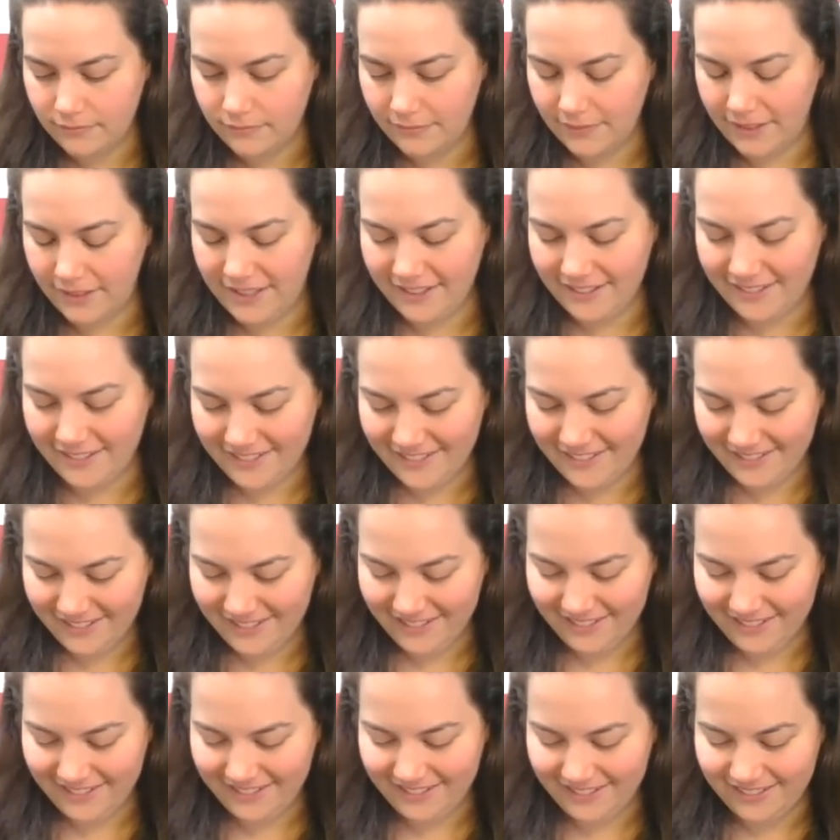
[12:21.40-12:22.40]

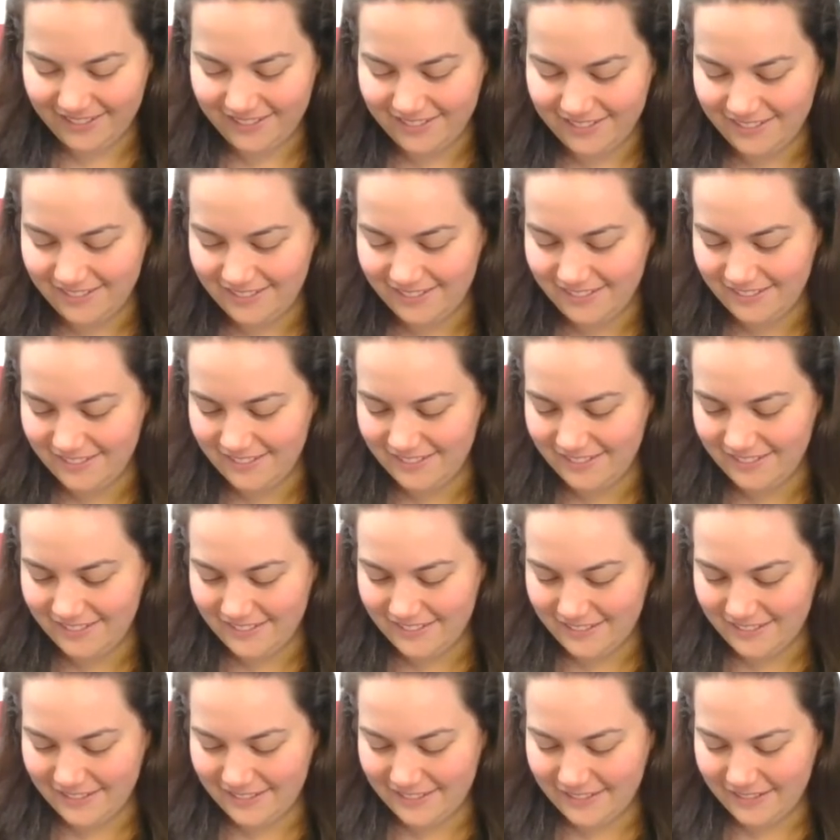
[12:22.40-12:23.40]

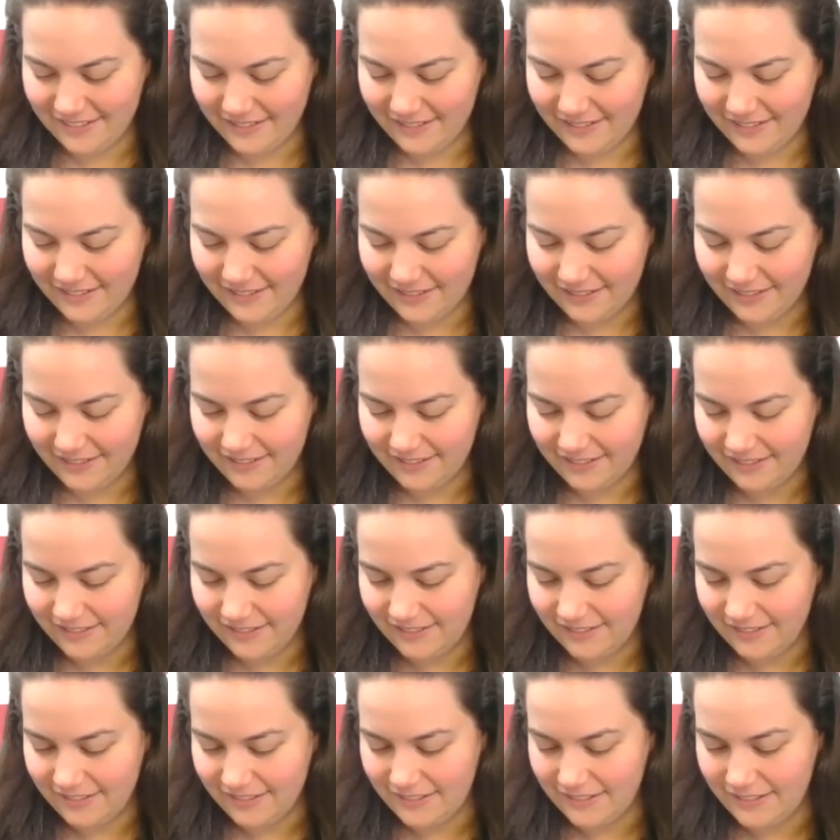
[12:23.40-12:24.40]

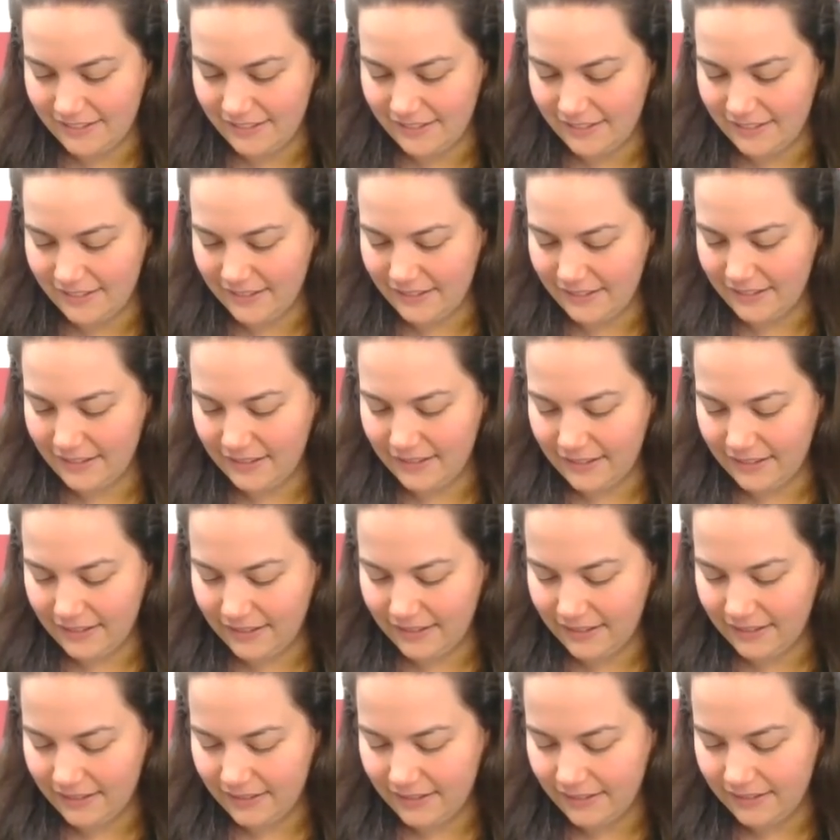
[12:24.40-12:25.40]

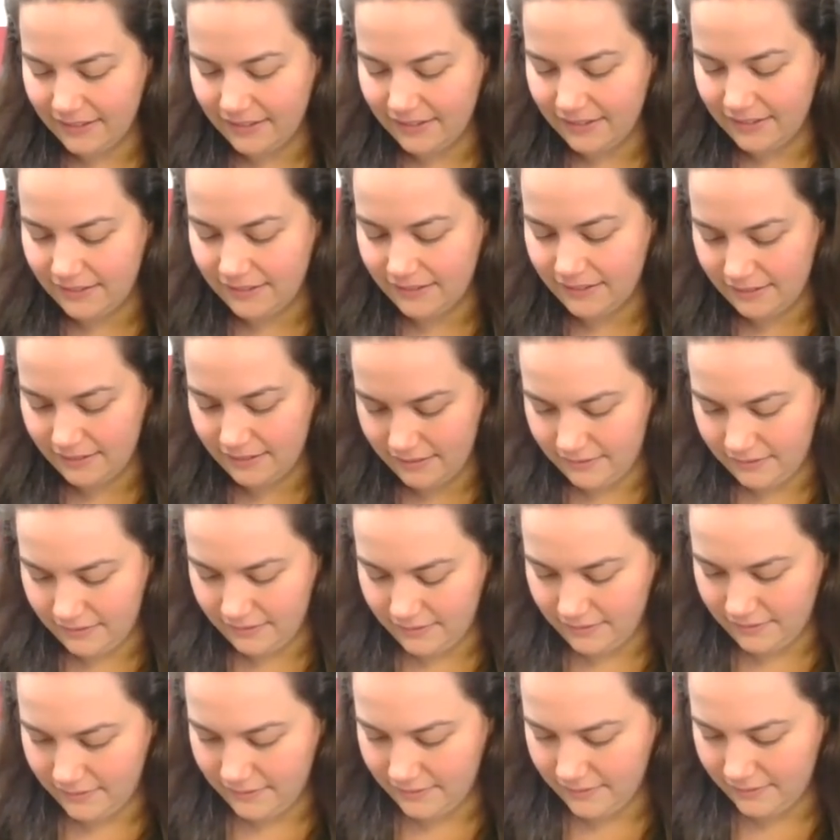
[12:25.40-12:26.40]

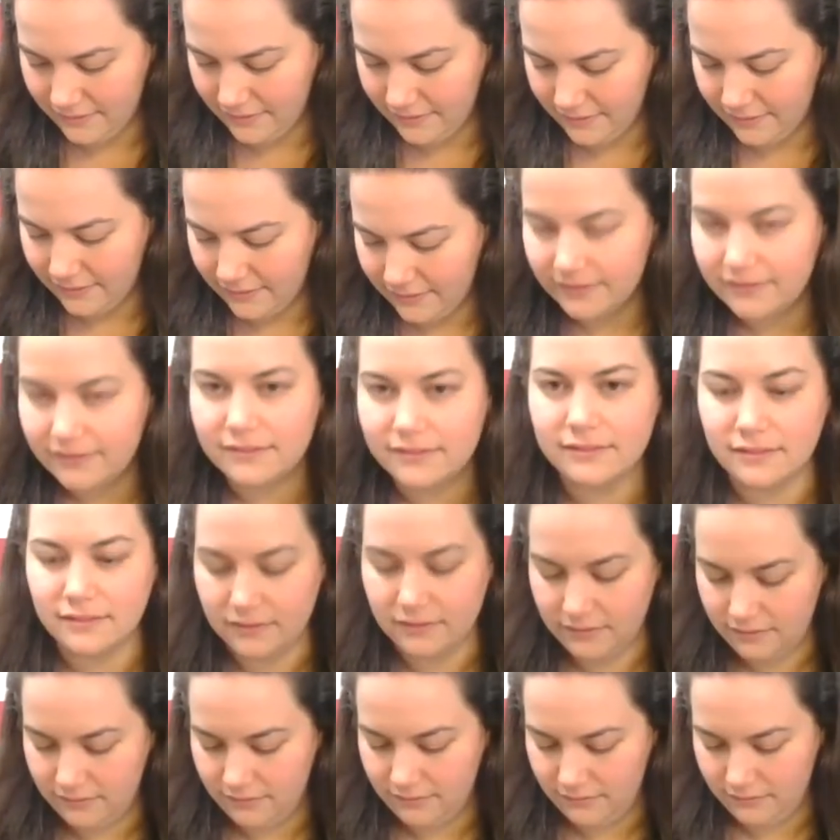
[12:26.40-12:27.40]

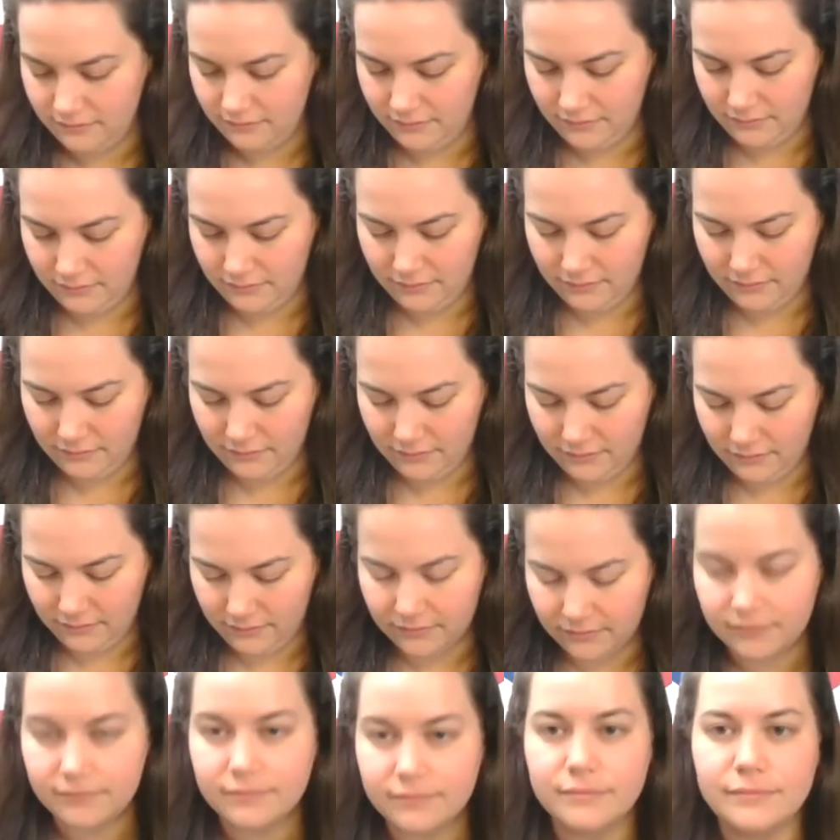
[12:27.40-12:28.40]

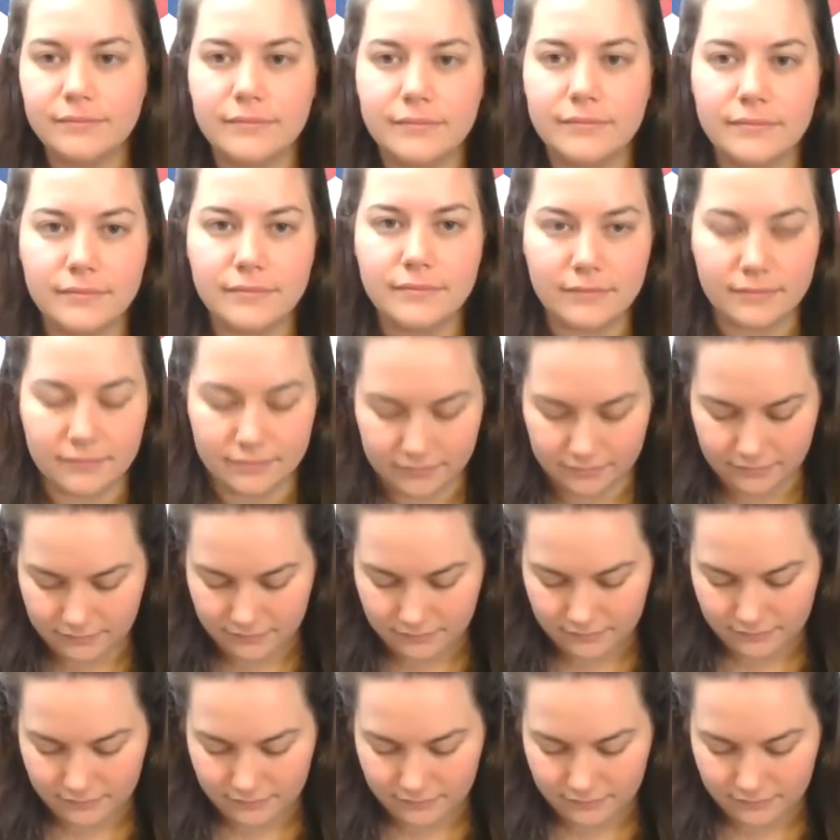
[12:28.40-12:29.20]
(not speaking)